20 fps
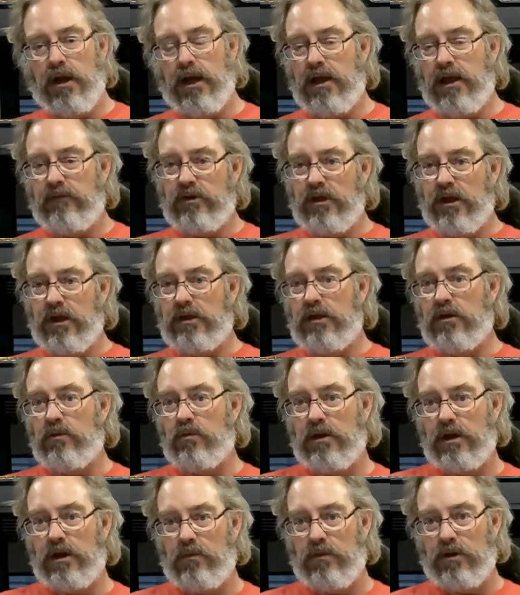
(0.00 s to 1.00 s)
I have an idea of
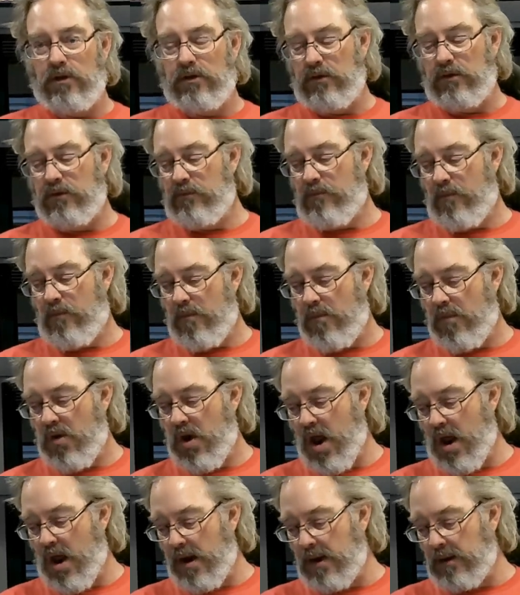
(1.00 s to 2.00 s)
what I want to do.
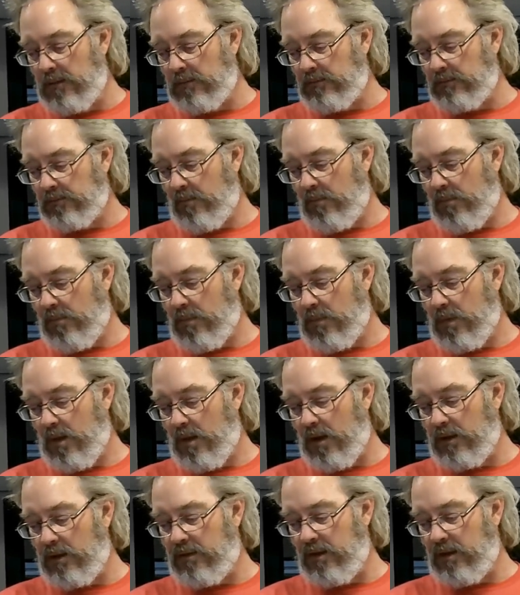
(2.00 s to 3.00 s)

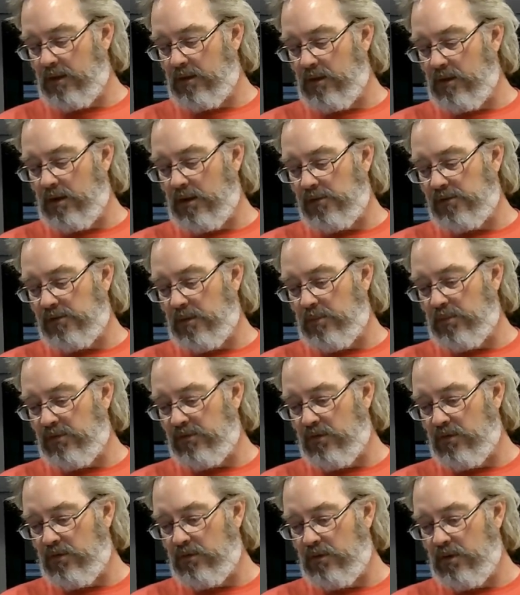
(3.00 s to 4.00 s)
I think the next
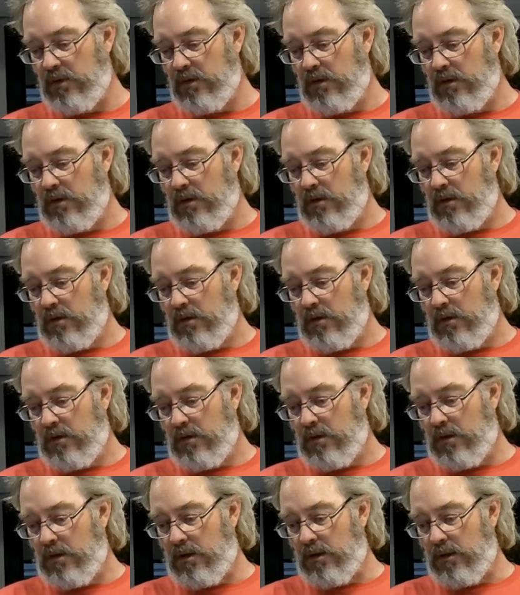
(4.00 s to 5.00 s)
episode,
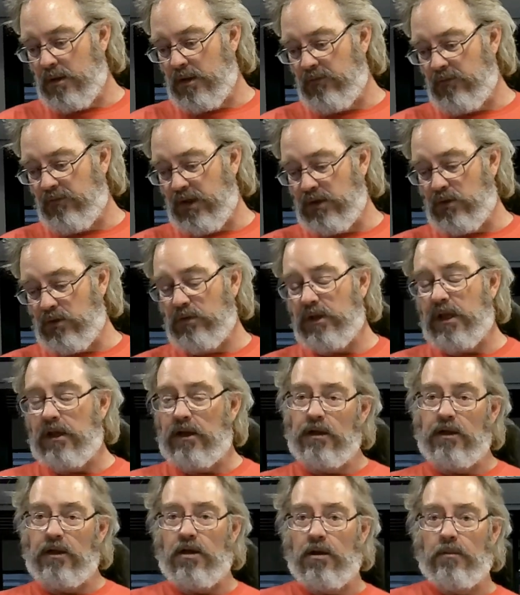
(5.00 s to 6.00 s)
if I don't get
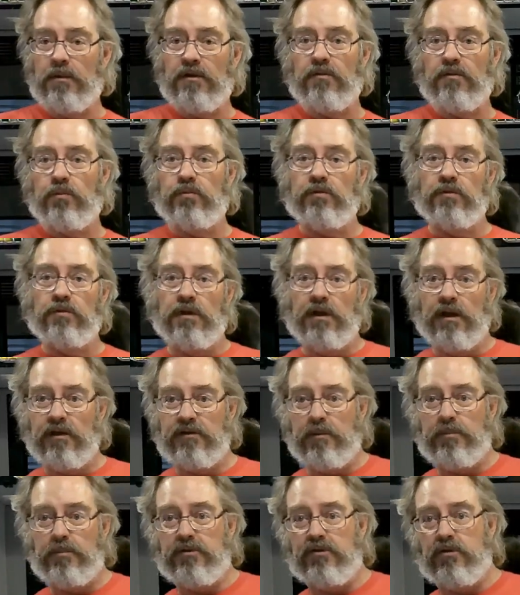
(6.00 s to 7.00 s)
any comments, the
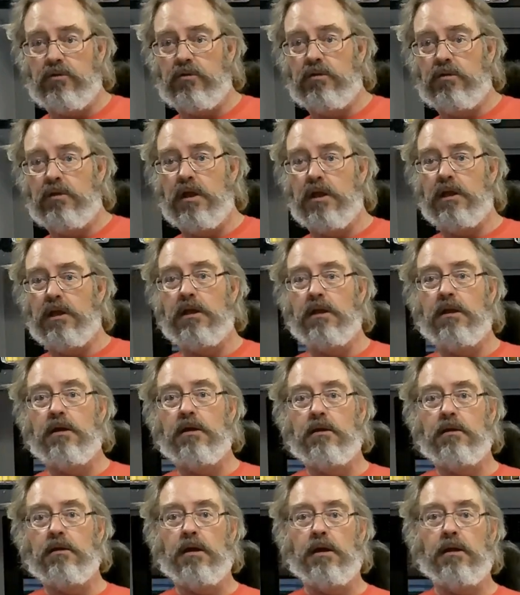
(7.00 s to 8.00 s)
next episode,
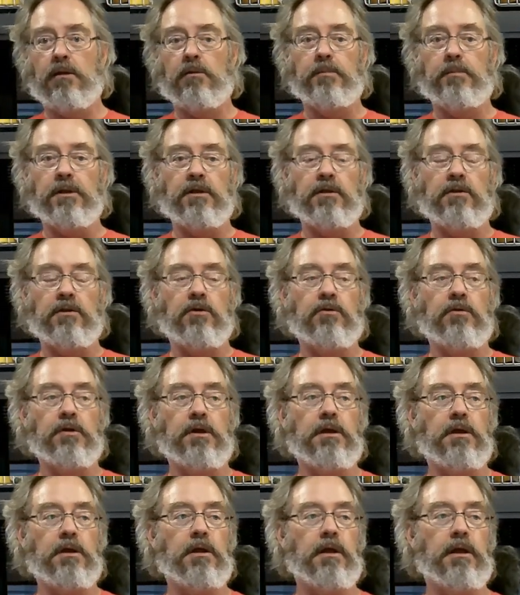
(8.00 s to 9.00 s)
I'll be
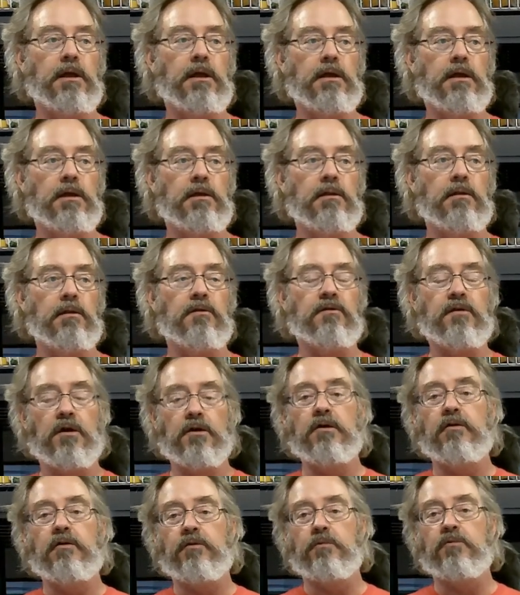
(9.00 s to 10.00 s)
doing a
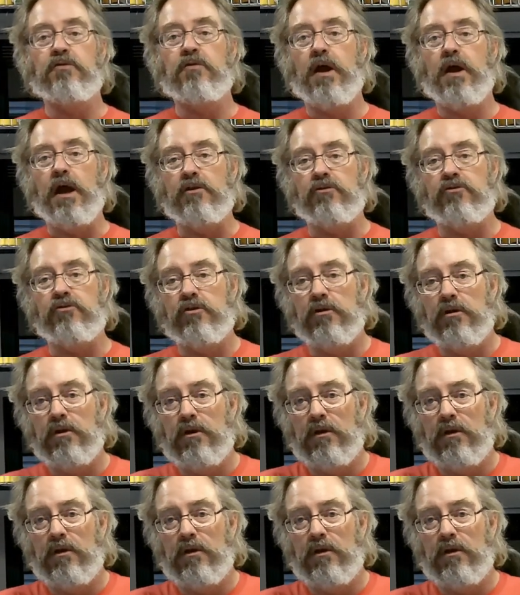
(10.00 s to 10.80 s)
lasagna from scratch.